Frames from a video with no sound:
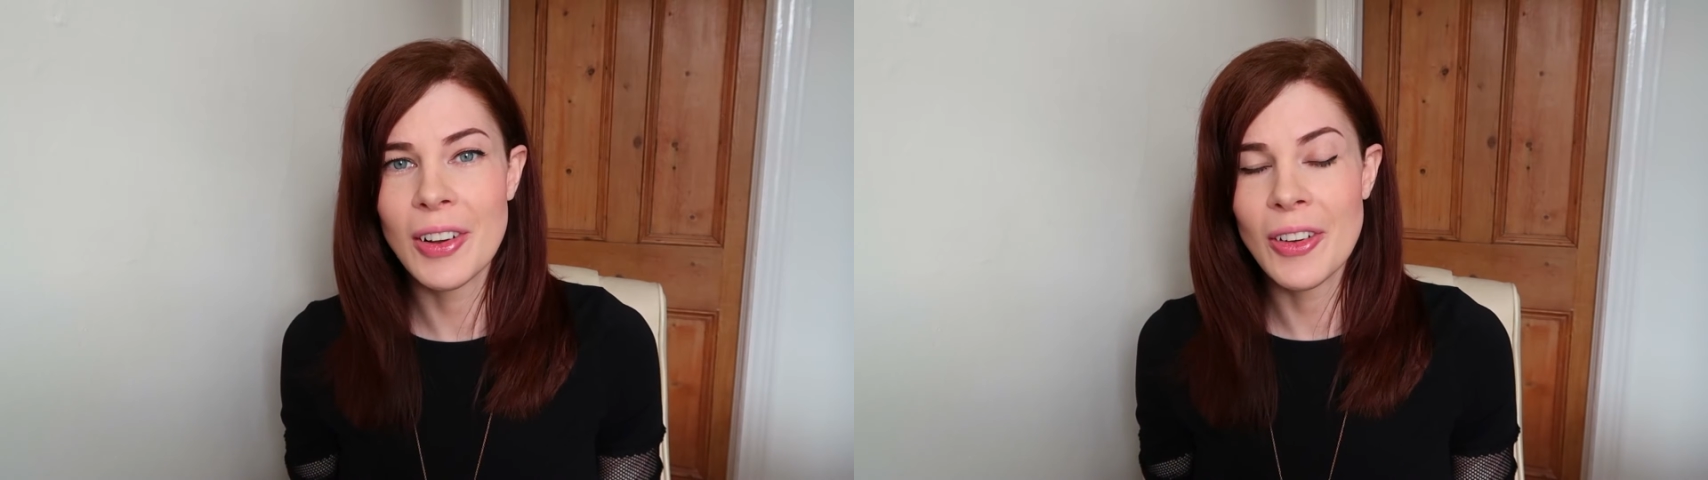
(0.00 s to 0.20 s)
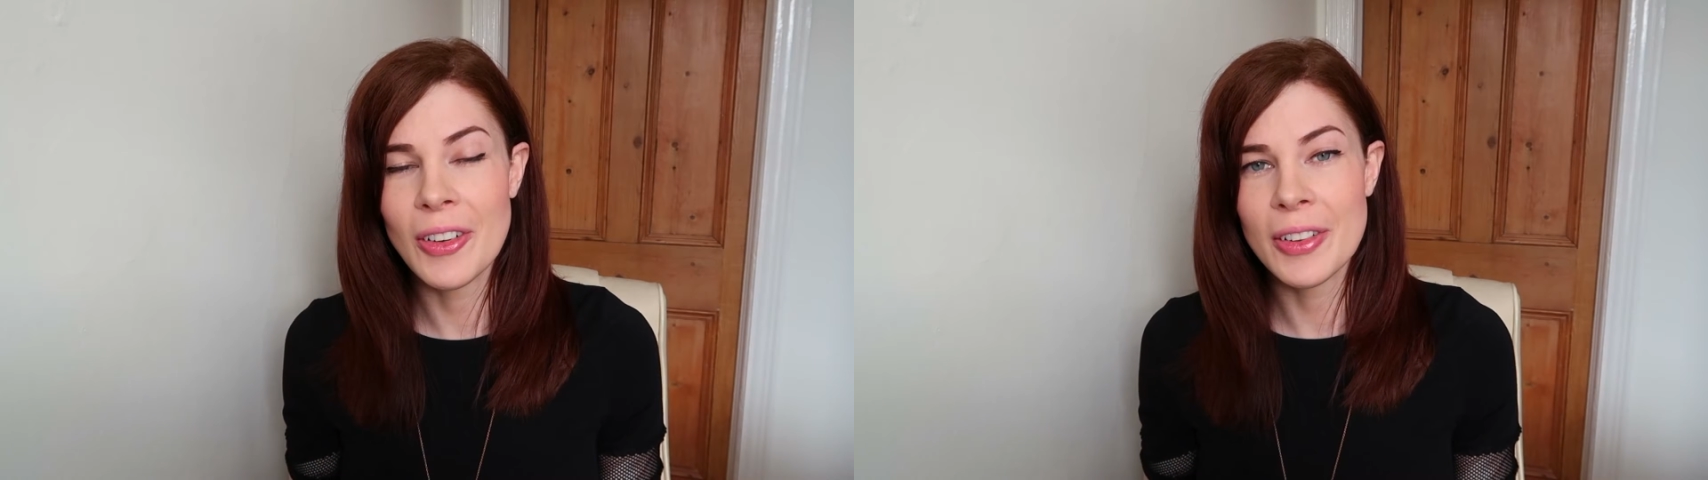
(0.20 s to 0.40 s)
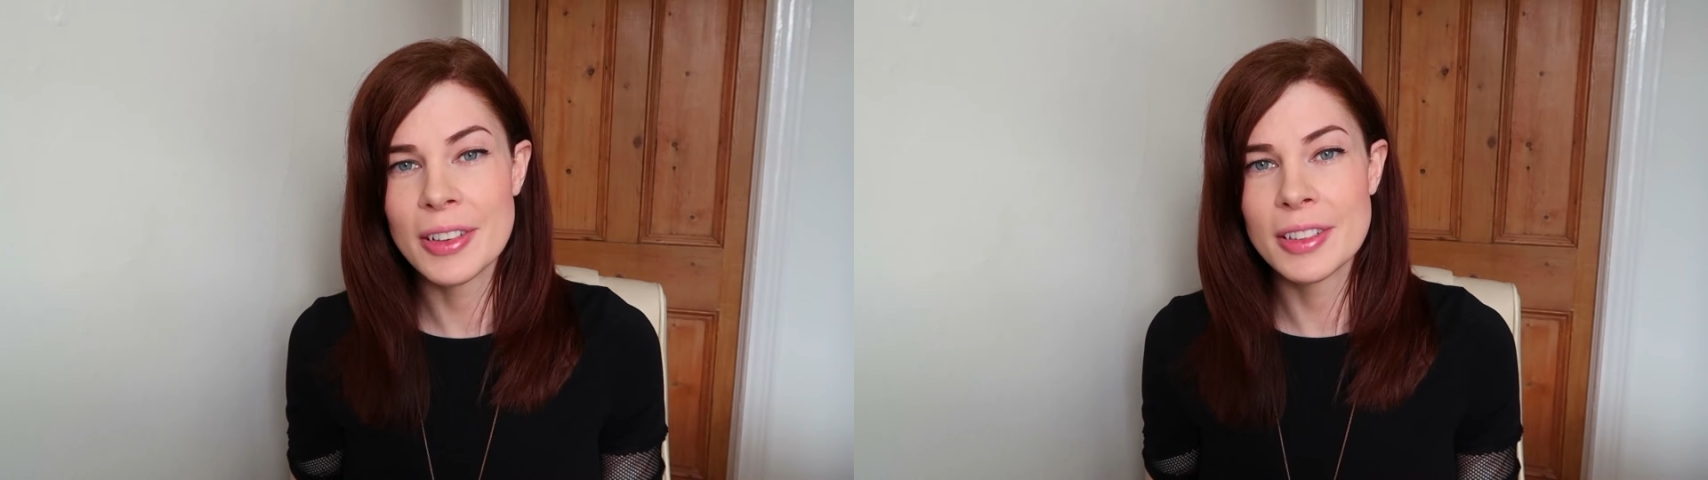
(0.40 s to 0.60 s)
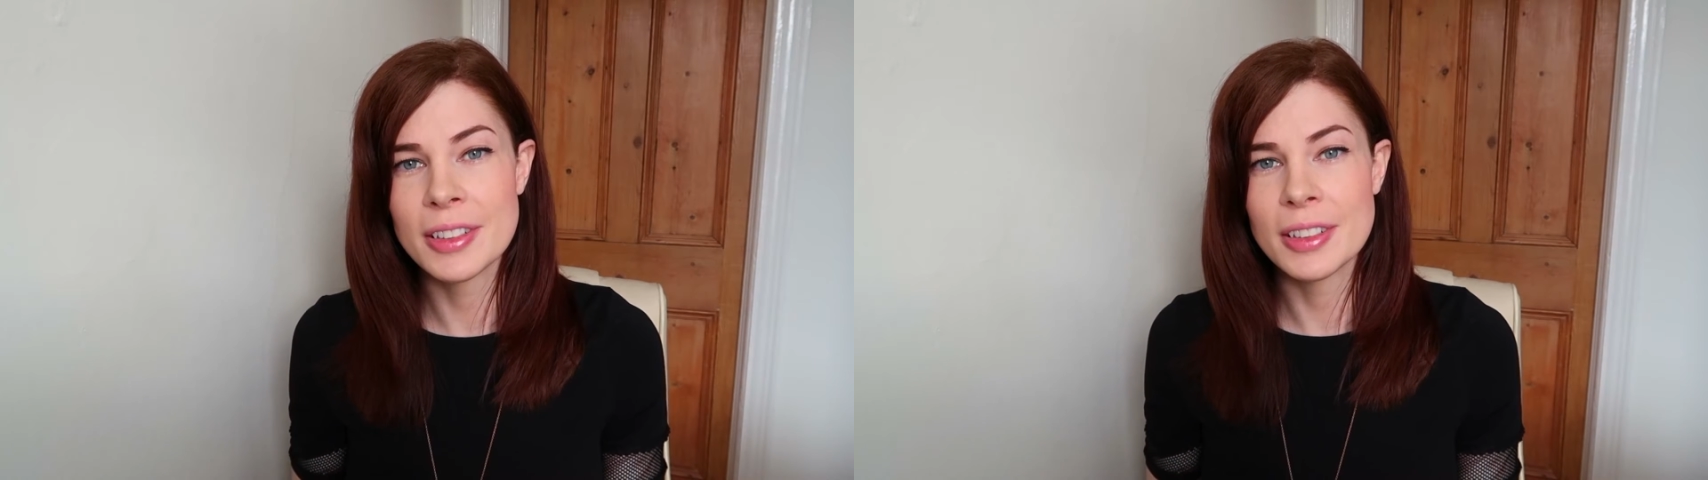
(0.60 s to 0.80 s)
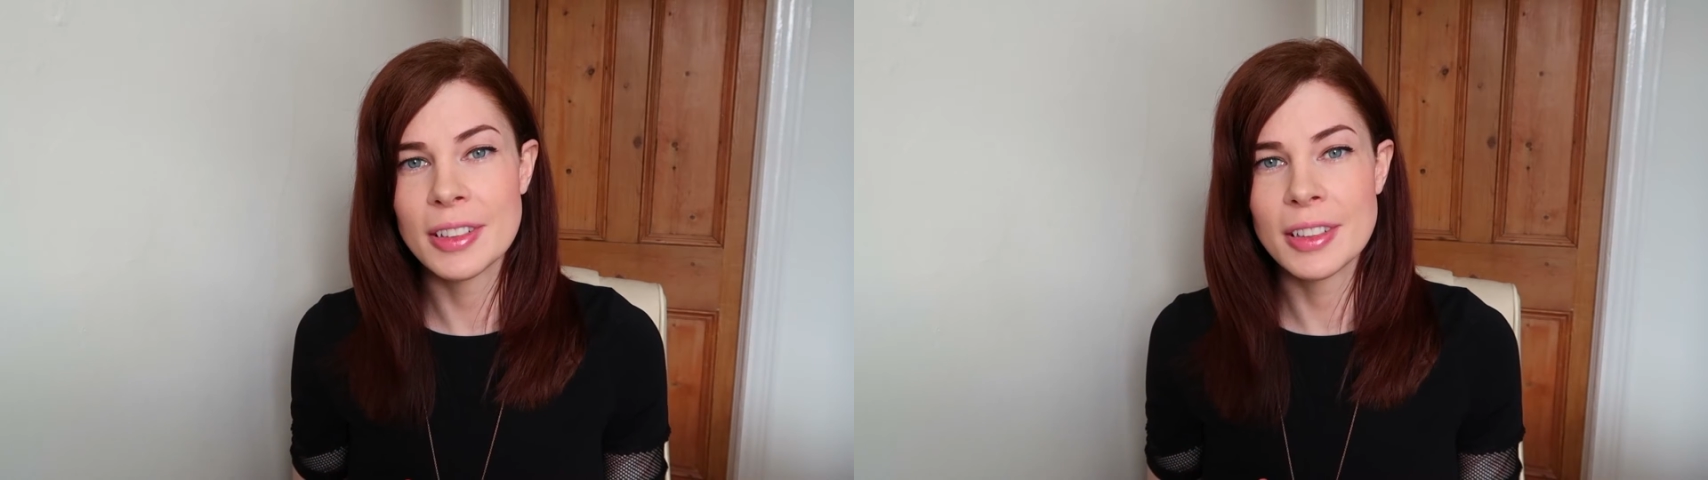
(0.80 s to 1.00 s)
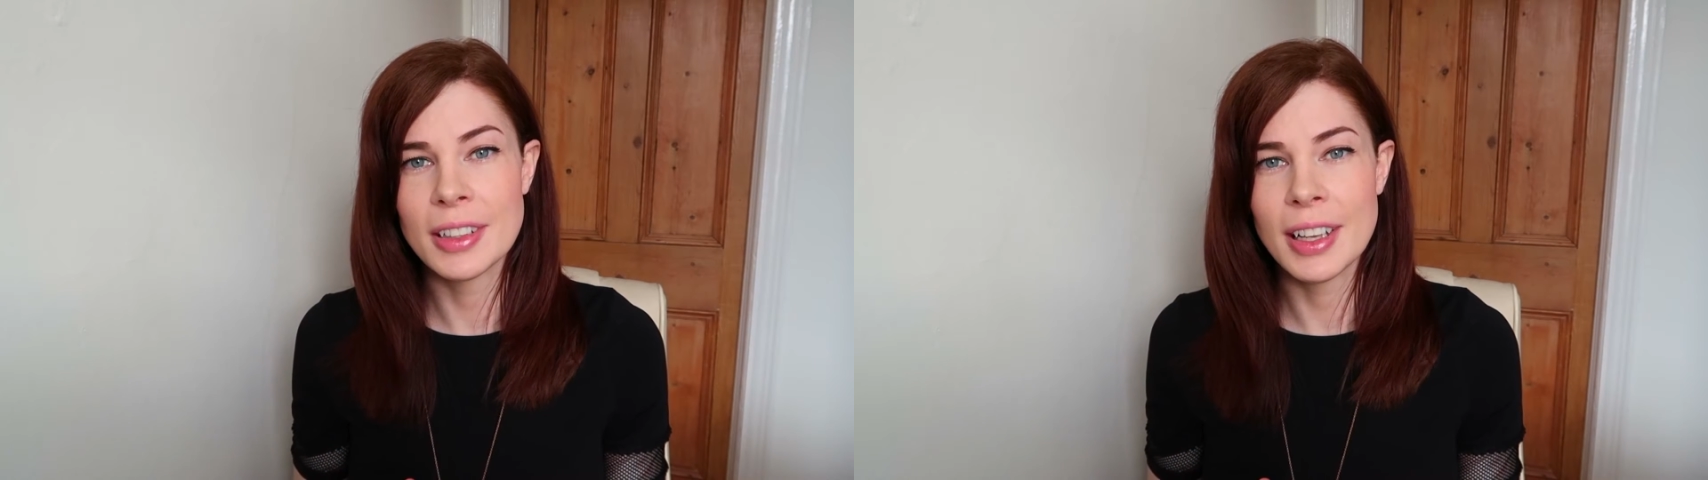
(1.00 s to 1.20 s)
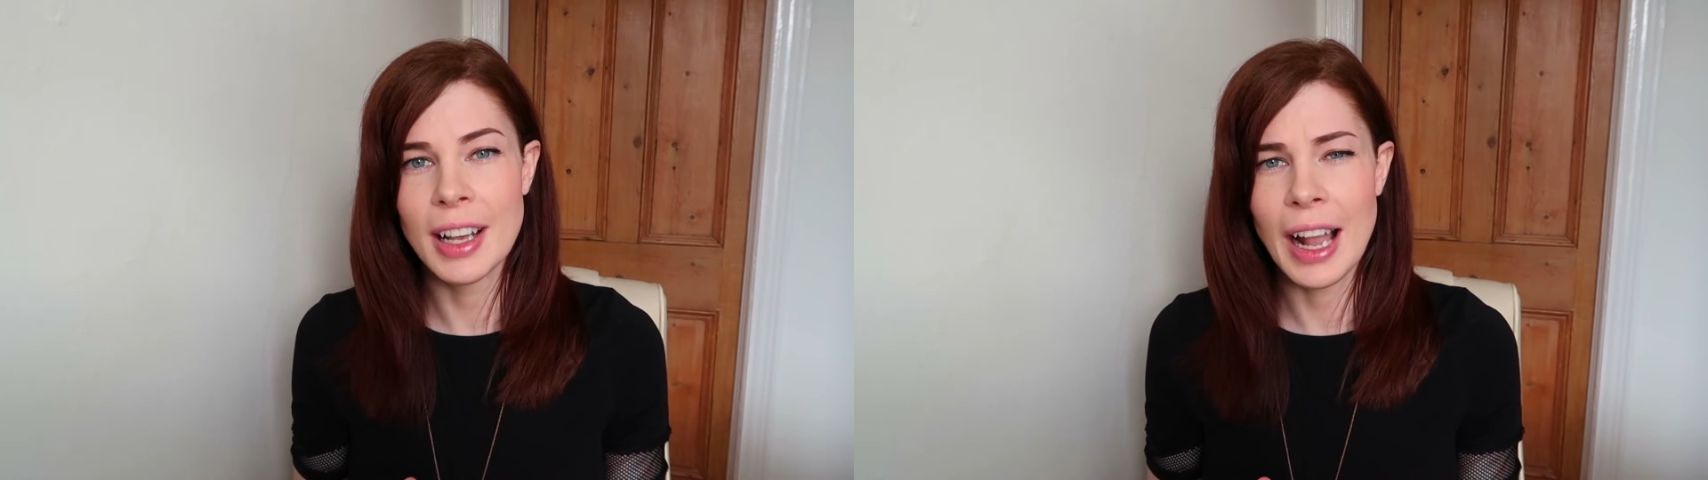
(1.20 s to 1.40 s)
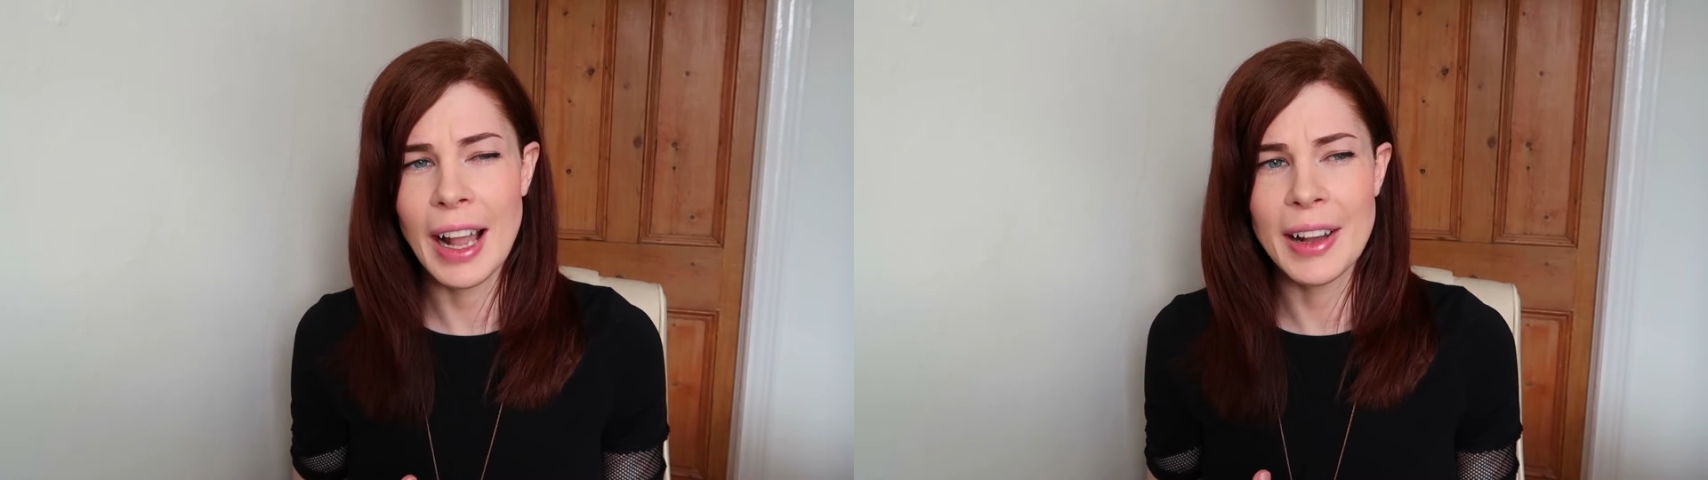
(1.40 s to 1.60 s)
on
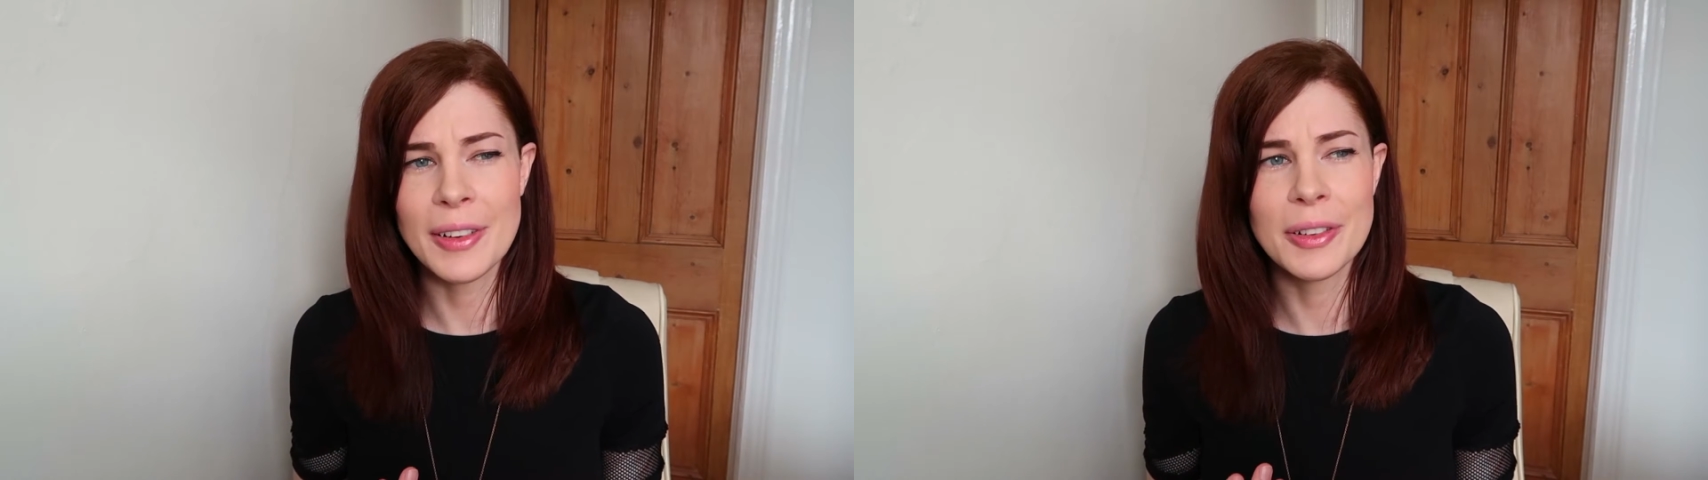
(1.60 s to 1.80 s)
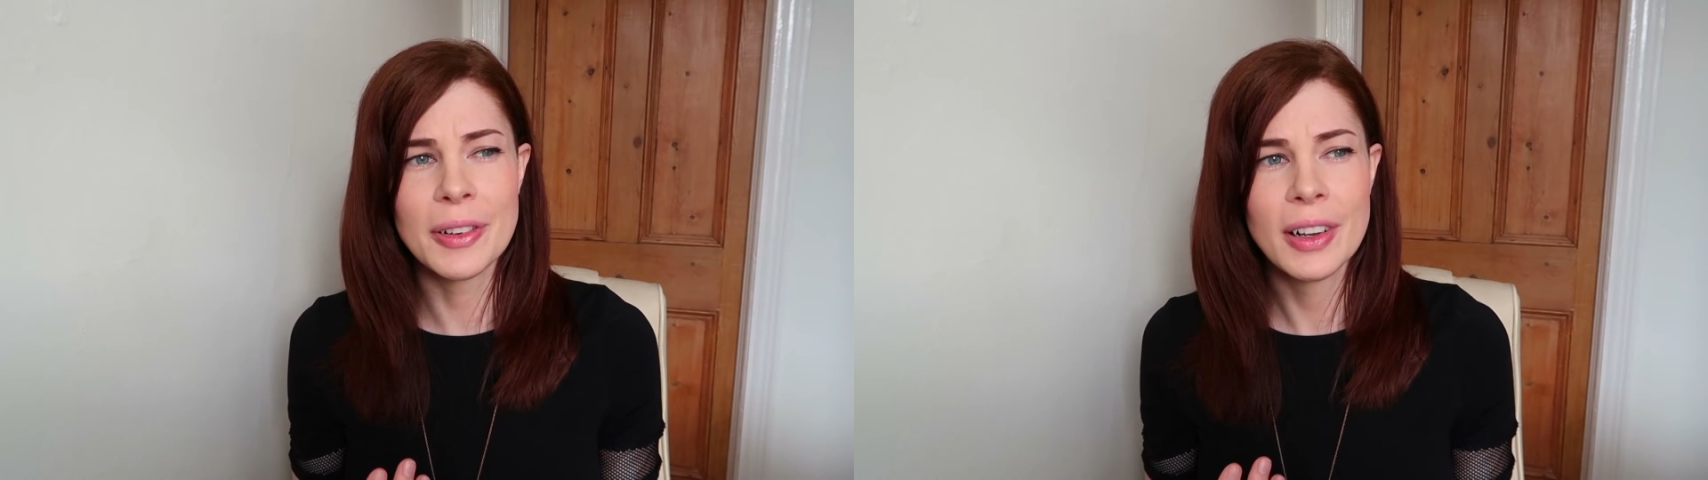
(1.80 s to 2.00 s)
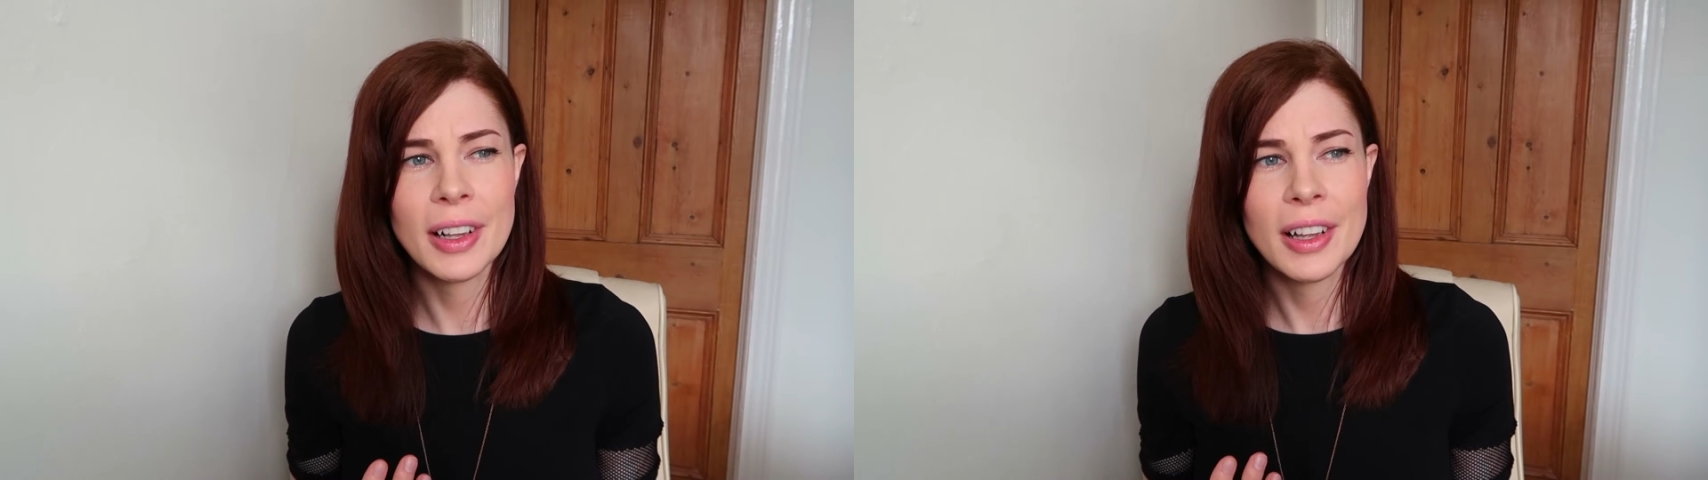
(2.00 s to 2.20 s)
how